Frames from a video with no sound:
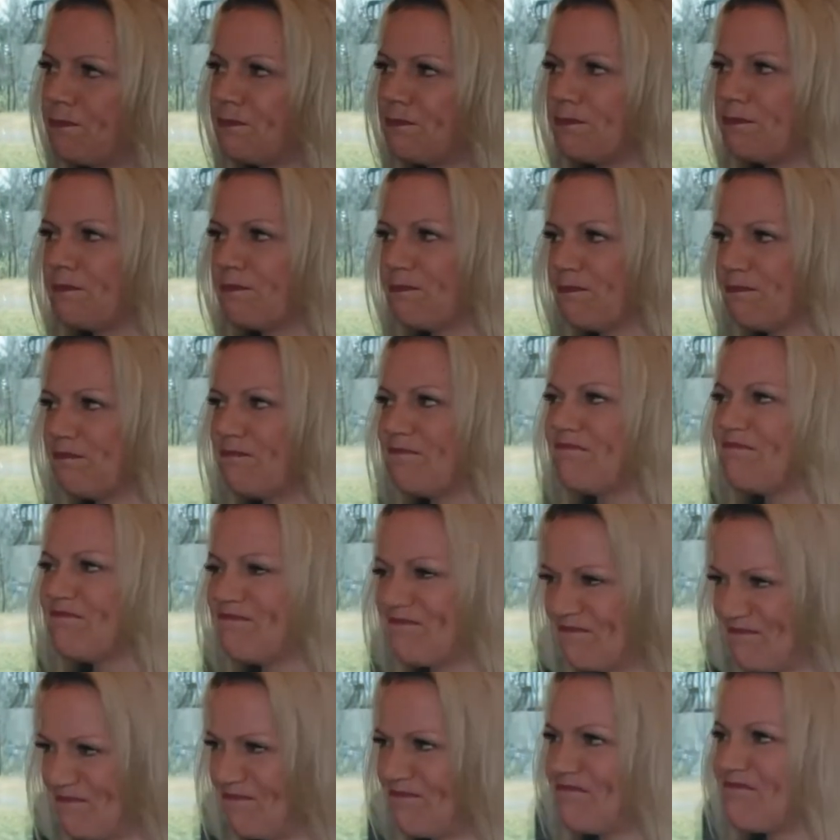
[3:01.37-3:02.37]

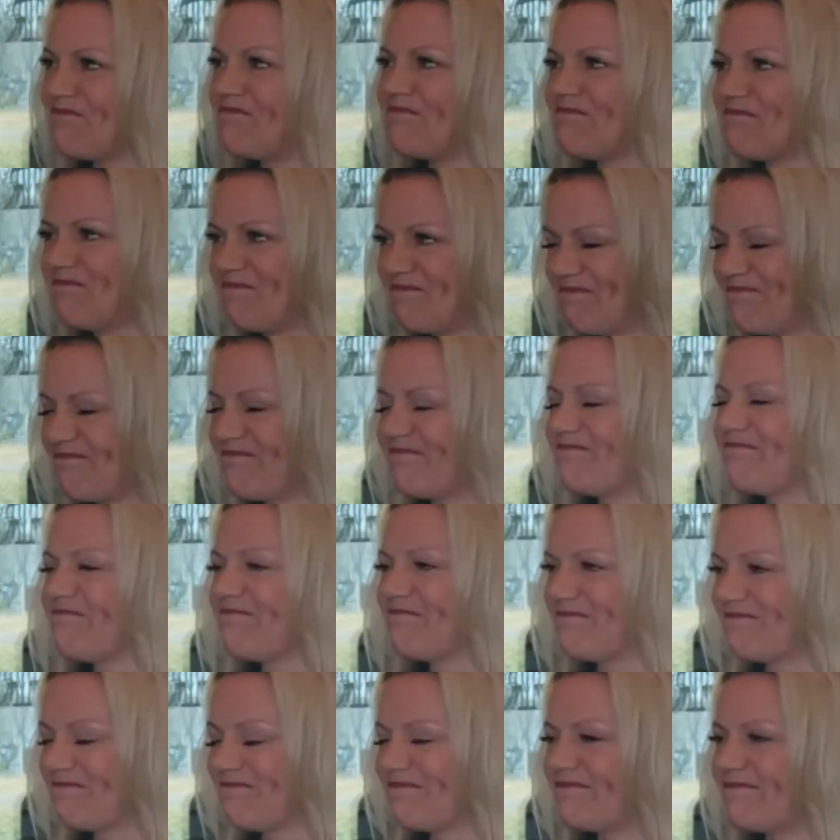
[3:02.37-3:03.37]

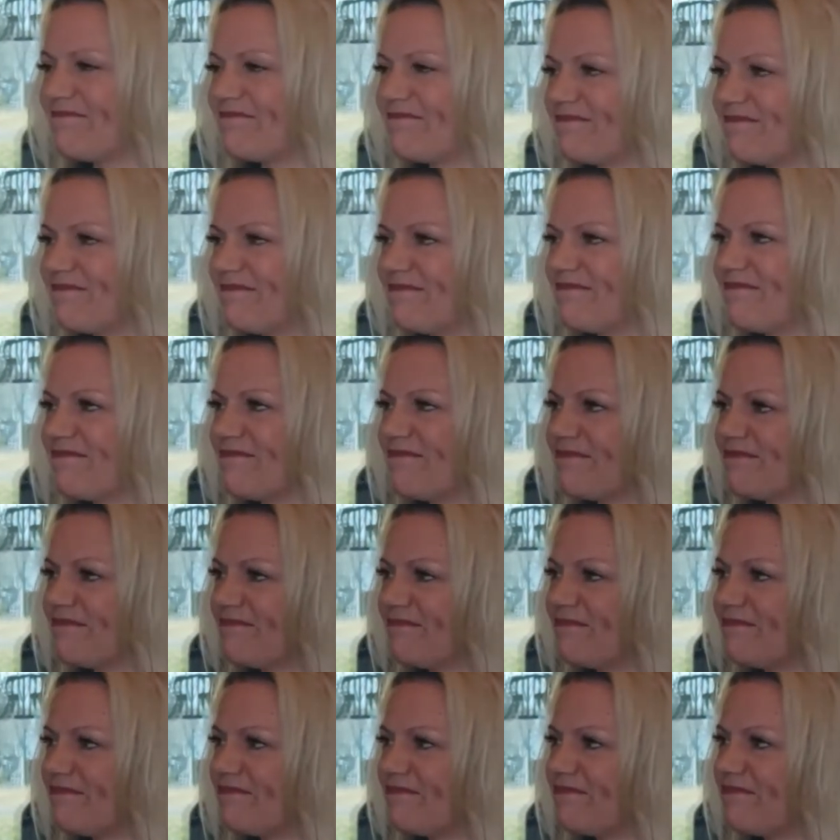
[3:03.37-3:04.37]

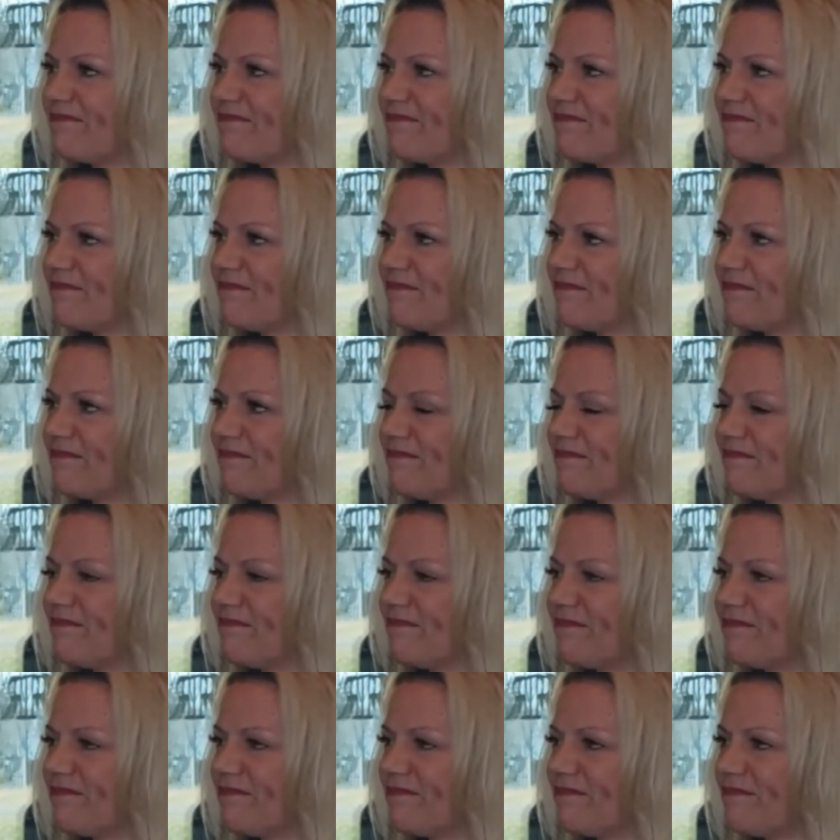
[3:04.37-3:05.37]

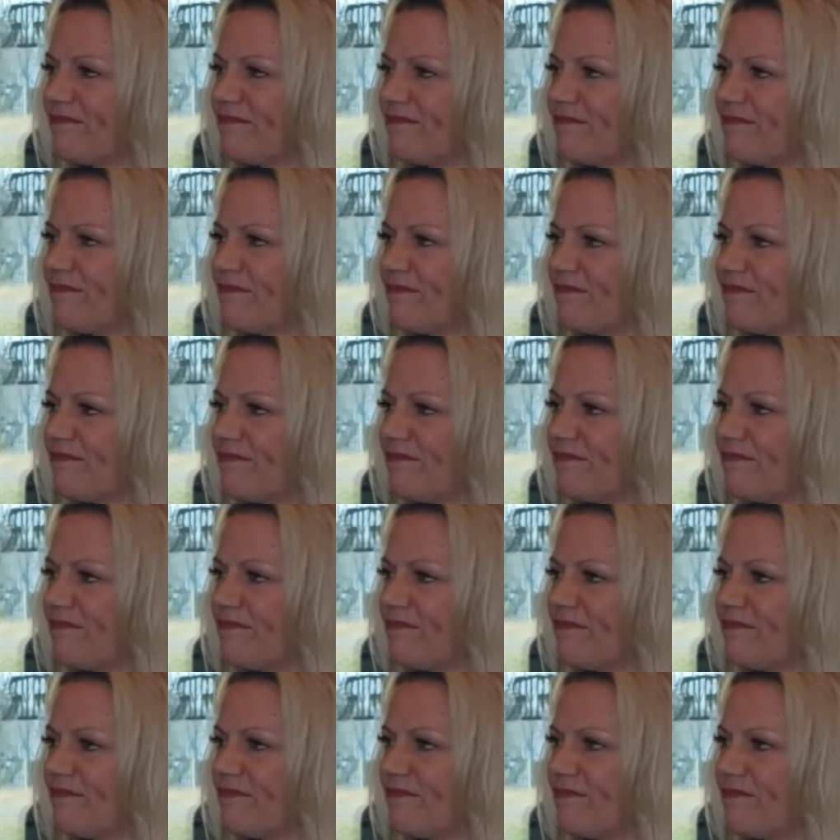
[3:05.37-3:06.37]

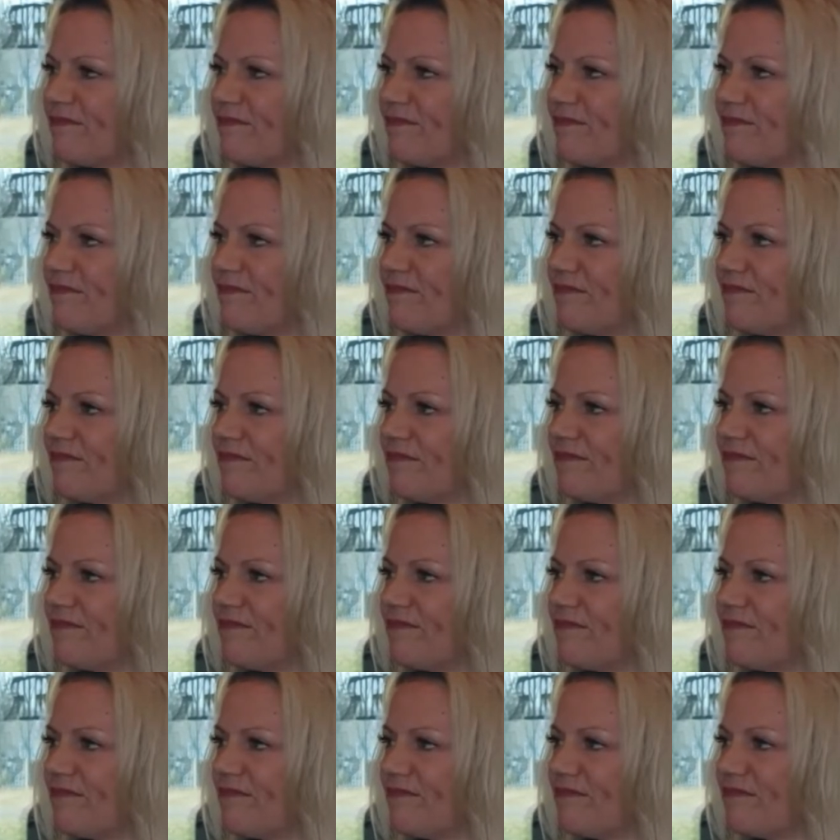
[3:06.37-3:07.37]

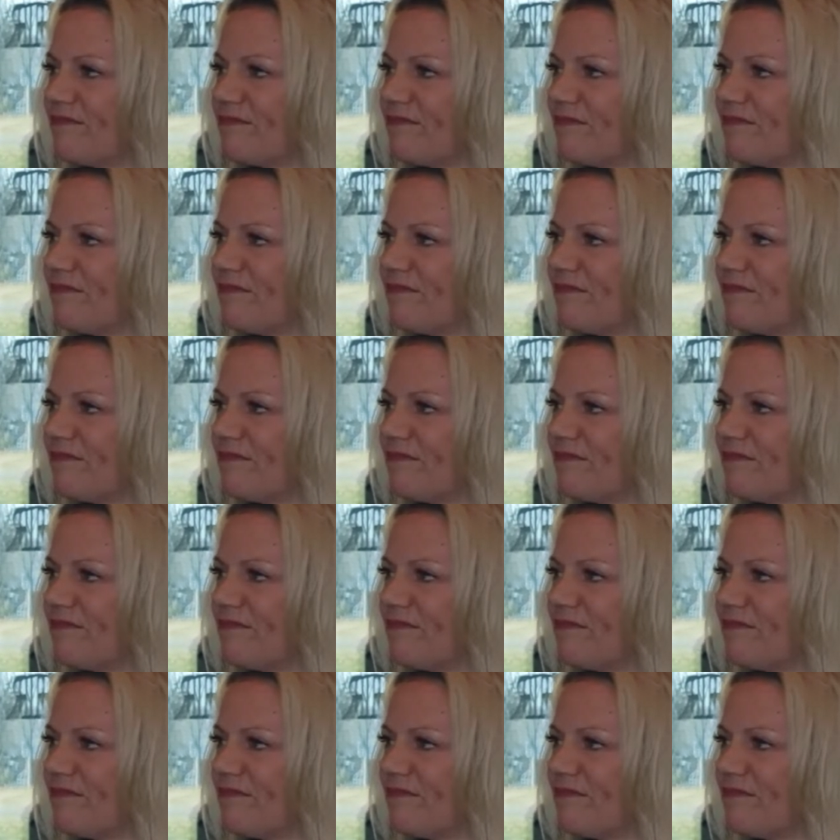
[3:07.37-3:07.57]
This person isn't speaking.